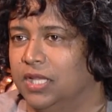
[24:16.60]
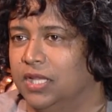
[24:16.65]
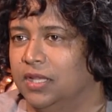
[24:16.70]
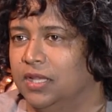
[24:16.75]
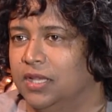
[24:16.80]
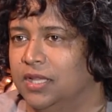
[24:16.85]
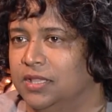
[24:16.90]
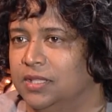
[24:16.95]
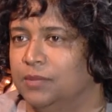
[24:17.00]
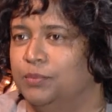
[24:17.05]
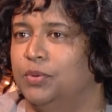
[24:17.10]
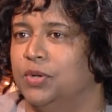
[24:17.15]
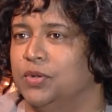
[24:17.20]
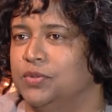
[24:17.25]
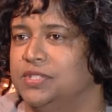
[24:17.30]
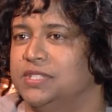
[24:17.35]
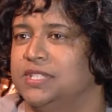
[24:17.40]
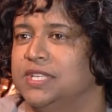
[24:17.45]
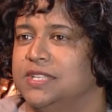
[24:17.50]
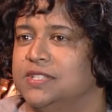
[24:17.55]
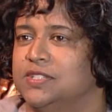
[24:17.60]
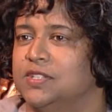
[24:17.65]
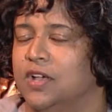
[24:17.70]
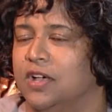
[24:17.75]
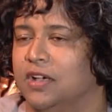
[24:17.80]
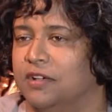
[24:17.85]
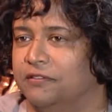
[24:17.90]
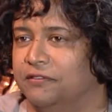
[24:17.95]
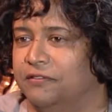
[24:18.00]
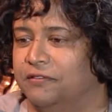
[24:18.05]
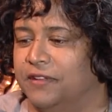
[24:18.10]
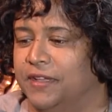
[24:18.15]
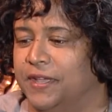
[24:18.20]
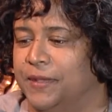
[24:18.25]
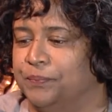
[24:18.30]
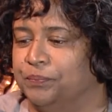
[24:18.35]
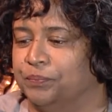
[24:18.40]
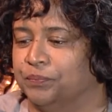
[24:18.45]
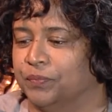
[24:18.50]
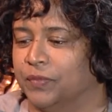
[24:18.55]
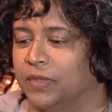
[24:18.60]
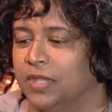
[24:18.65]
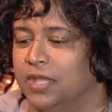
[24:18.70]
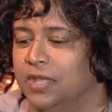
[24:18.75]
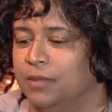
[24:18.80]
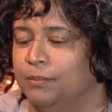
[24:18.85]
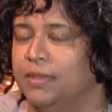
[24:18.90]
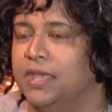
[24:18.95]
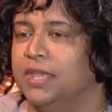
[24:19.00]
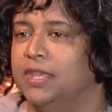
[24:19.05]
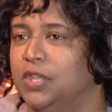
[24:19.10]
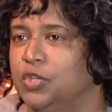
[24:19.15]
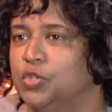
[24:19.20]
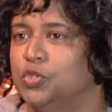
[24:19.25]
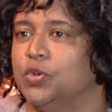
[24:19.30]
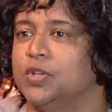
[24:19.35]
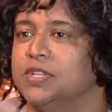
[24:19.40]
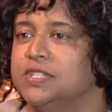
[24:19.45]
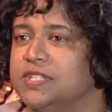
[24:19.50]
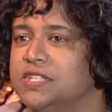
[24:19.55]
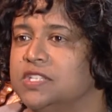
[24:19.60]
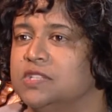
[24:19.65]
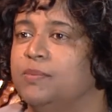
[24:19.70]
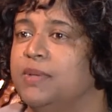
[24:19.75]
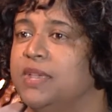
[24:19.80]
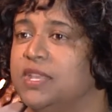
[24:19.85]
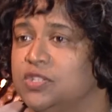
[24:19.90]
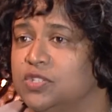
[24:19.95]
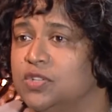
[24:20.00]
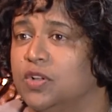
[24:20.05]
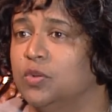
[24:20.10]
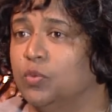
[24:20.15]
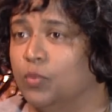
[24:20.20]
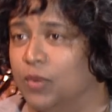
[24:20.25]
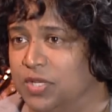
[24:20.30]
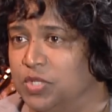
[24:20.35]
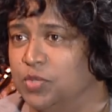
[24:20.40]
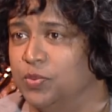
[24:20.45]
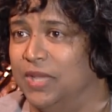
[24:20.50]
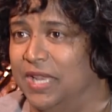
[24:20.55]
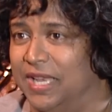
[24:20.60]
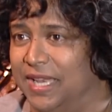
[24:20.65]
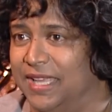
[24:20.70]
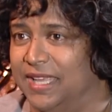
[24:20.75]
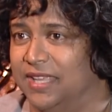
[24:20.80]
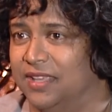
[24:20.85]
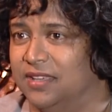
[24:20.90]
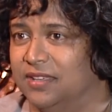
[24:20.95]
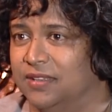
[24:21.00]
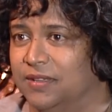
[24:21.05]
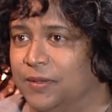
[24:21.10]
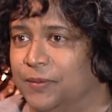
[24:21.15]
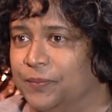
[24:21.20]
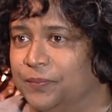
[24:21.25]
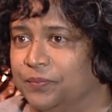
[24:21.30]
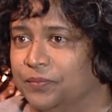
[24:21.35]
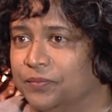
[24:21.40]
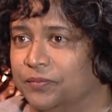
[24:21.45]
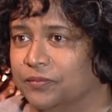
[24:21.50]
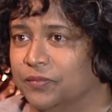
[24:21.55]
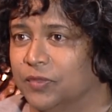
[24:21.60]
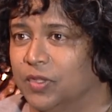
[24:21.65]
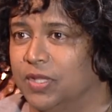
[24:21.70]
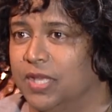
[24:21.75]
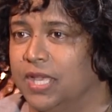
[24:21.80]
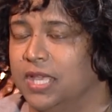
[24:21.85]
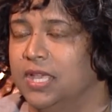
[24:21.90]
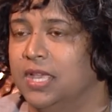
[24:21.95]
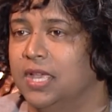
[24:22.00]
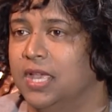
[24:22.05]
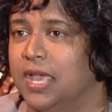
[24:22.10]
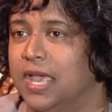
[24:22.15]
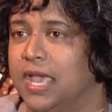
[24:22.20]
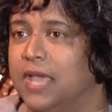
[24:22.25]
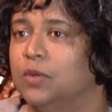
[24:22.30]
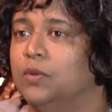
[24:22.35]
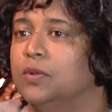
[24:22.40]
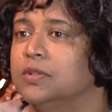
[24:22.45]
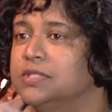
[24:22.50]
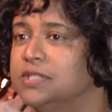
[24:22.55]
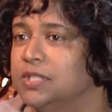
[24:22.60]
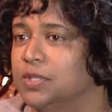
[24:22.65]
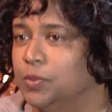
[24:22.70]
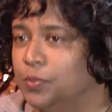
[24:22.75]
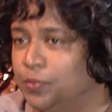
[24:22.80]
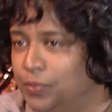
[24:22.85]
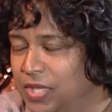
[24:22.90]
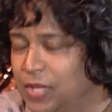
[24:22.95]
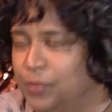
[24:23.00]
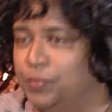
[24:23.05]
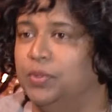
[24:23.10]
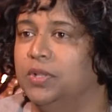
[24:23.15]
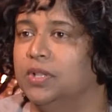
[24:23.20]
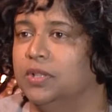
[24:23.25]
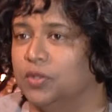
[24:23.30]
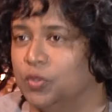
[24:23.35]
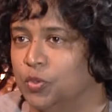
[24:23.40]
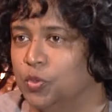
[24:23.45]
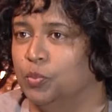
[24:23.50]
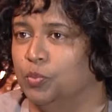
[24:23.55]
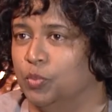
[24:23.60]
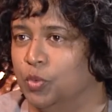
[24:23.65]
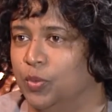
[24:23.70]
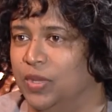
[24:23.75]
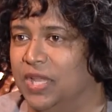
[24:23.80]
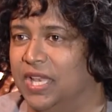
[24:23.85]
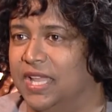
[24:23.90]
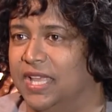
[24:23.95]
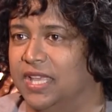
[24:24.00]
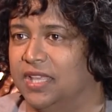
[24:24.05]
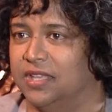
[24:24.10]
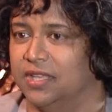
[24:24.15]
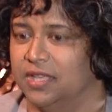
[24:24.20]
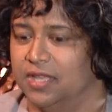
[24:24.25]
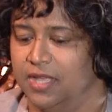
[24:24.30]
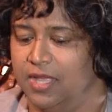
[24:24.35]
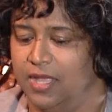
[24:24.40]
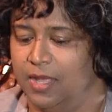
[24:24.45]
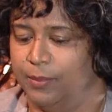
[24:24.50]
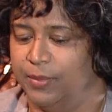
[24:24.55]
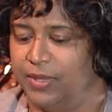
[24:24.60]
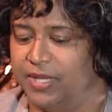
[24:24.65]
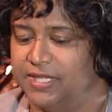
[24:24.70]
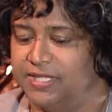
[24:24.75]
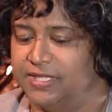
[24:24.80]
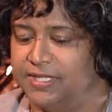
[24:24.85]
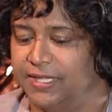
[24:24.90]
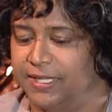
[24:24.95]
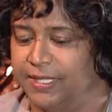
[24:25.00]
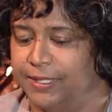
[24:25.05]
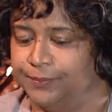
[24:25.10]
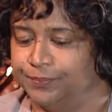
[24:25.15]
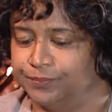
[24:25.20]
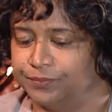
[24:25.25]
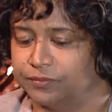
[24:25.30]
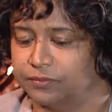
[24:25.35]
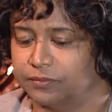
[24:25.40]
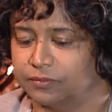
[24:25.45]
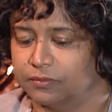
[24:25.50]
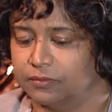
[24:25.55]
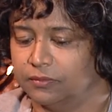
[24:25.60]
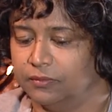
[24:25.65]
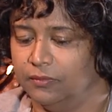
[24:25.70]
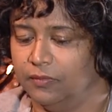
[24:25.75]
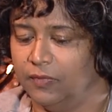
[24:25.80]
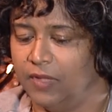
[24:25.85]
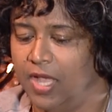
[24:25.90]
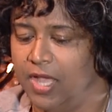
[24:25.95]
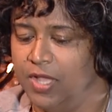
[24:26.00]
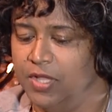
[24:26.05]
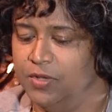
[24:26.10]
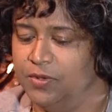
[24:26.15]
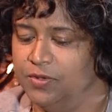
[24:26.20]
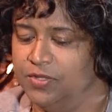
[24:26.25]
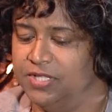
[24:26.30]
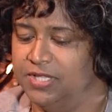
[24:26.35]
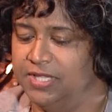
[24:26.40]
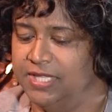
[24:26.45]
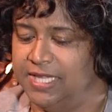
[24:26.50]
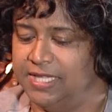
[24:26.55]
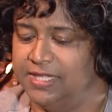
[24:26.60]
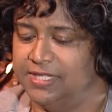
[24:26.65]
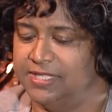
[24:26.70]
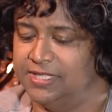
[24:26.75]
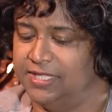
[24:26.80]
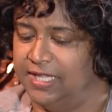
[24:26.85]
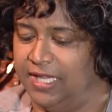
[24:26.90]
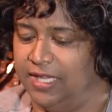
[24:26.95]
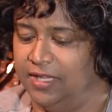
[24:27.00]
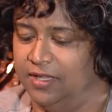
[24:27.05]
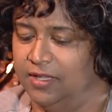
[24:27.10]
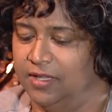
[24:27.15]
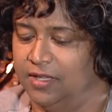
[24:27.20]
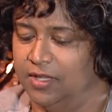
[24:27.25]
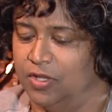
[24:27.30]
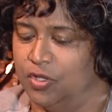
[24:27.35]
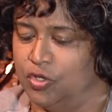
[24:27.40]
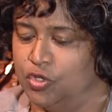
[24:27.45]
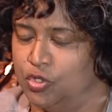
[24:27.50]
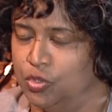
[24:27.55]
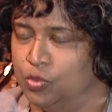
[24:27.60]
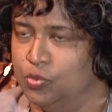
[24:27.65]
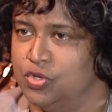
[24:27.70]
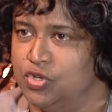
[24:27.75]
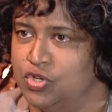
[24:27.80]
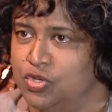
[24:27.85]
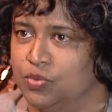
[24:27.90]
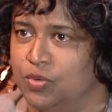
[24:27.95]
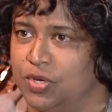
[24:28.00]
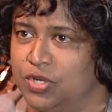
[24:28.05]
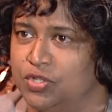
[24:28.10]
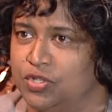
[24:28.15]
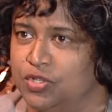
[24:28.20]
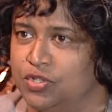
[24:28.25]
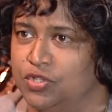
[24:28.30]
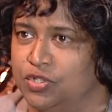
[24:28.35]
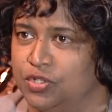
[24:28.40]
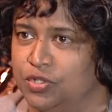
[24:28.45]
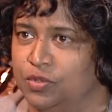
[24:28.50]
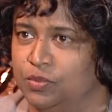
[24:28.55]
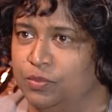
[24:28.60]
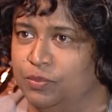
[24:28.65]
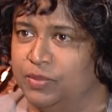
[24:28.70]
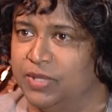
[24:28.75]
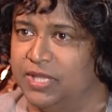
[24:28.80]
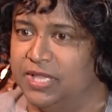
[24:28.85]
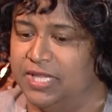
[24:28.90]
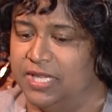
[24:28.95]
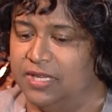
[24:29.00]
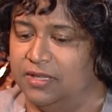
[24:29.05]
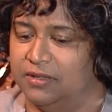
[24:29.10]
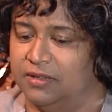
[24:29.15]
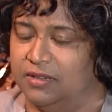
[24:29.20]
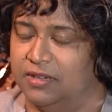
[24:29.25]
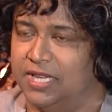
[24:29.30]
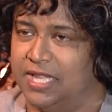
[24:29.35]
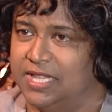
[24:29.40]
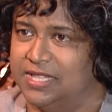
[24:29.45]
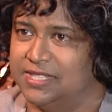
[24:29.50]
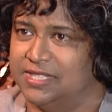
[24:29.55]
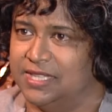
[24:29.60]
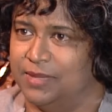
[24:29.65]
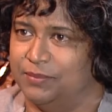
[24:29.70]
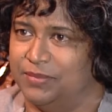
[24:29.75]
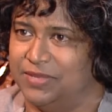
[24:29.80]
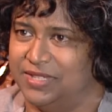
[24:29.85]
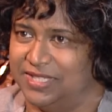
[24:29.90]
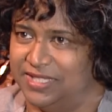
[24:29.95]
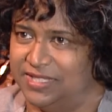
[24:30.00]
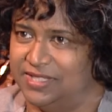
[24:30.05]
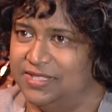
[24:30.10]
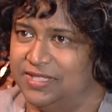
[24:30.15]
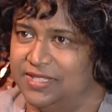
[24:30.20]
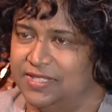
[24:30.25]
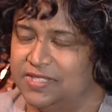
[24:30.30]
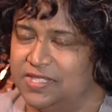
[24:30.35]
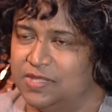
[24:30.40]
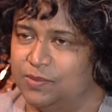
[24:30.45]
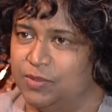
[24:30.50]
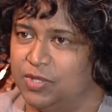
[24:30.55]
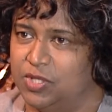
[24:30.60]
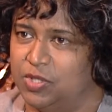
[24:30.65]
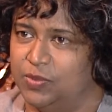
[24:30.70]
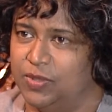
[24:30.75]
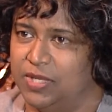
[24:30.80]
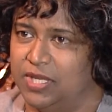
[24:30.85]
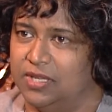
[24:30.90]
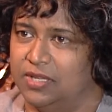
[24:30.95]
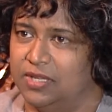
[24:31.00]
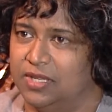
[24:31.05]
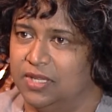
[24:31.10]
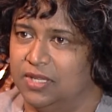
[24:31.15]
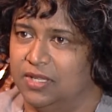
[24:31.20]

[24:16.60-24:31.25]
in the process of making choices based on what we like, okay, and also people whom we like. But are you then saying, do what you want to do, but then create some distance between,